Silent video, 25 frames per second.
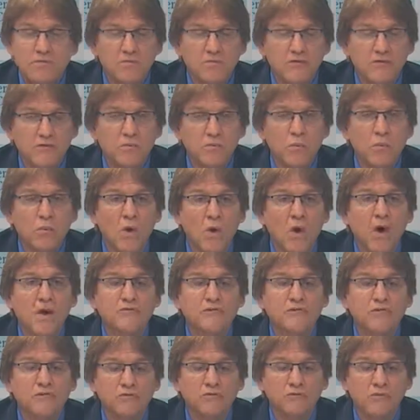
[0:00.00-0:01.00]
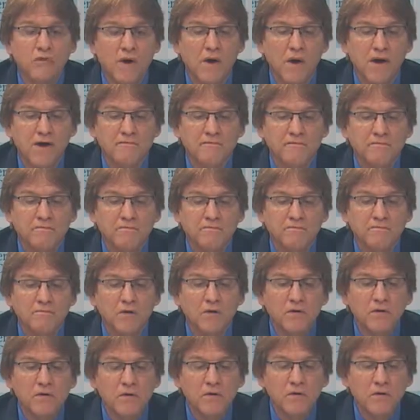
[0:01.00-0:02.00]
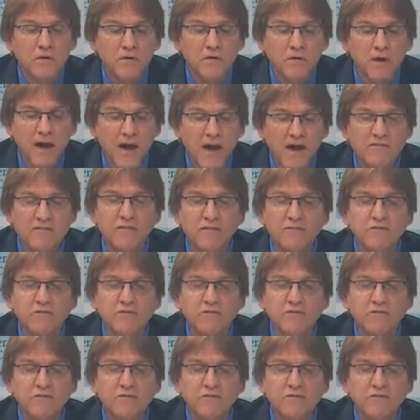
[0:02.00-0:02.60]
you want to try and have